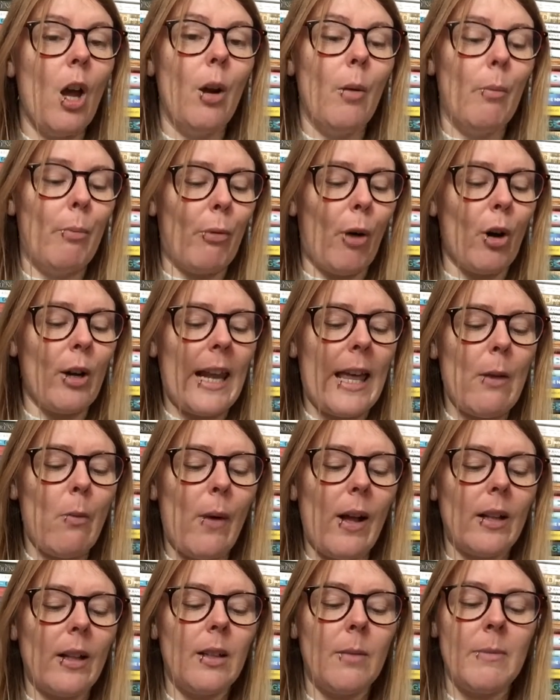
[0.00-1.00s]
Brongley
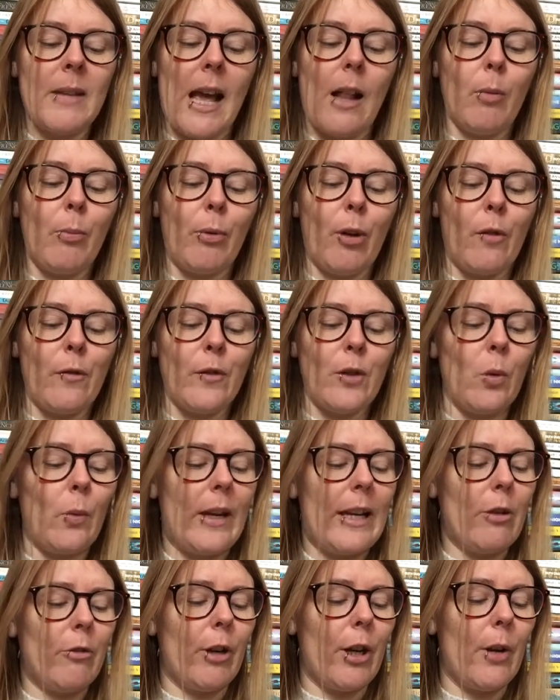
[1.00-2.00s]
welcomed Elbroth to
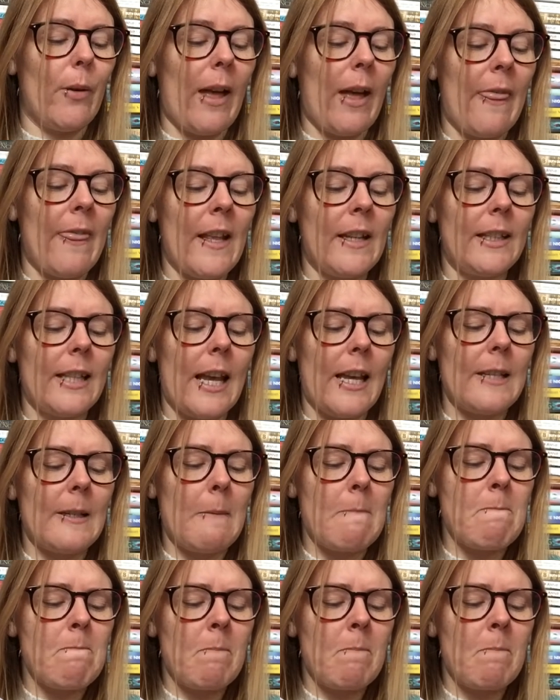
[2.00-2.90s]
Willigrew and then said,